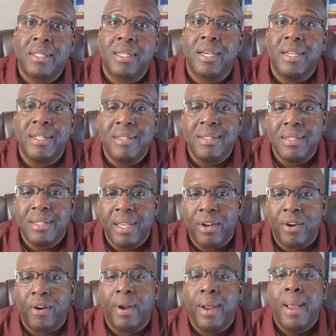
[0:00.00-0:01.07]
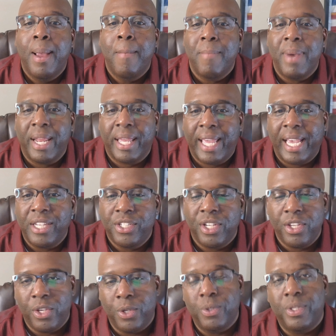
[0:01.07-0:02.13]
consider
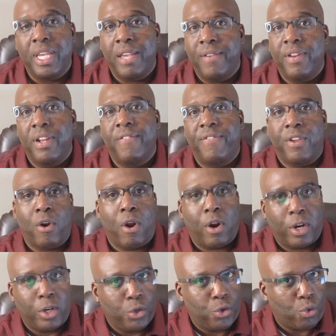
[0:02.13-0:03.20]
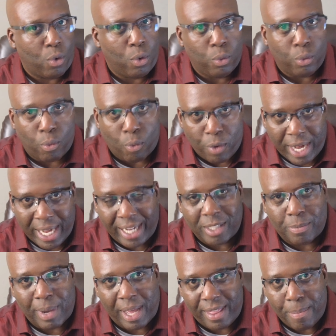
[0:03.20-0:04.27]
medication use, even if there are controlled readings
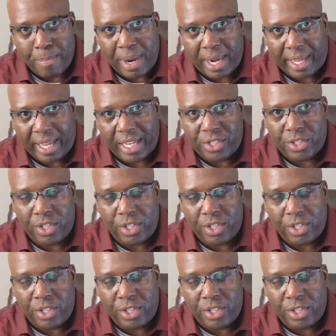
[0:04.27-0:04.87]
by that medication